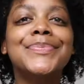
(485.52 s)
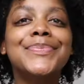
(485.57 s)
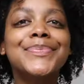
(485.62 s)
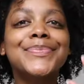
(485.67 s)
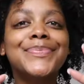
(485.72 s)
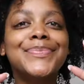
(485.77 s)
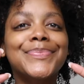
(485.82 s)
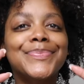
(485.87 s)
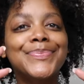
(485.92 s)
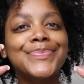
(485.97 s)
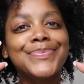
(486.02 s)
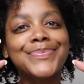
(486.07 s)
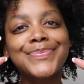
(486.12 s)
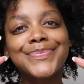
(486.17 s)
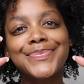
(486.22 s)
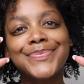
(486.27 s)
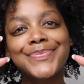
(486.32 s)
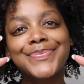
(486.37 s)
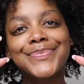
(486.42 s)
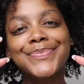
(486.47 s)

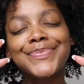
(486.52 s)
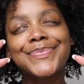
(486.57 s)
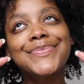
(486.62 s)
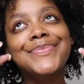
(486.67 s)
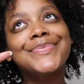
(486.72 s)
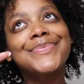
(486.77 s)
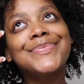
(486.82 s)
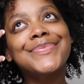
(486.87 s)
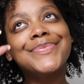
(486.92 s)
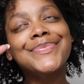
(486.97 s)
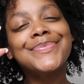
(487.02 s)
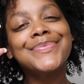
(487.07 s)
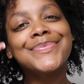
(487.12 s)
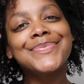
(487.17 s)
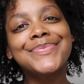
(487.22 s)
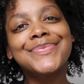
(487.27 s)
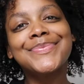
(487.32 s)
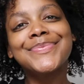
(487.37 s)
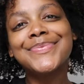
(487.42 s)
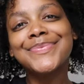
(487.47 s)

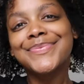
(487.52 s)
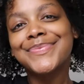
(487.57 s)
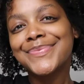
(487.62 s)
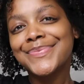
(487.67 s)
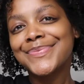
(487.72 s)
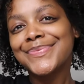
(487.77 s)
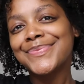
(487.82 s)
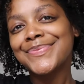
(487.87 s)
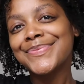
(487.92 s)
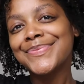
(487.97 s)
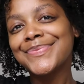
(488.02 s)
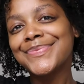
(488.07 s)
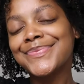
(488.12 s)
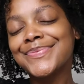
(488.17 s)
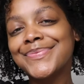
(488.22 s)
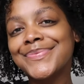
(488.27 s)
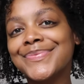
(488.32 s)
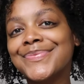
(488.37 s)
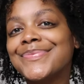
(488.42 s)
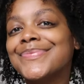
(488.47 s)

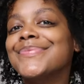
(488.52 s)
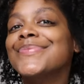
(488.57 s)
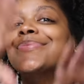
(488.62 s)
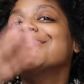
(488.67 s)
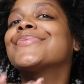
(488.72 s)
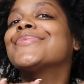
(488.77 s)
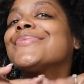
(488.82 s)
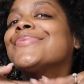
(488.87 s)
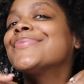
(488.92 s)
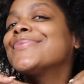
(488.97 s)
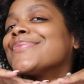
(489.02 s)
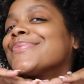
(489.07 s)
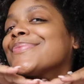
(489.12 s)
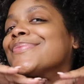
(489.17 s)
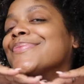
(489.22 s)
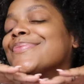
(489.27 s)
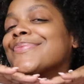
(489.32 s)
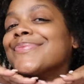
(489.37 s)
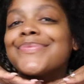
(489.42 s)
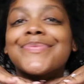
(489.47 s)

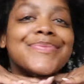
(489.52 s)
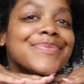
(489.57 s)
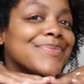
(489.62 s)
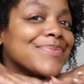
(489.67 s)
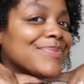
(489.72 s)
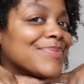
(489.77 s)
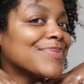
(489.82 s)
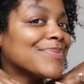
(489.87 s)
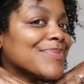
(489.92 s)
Nobody speaks.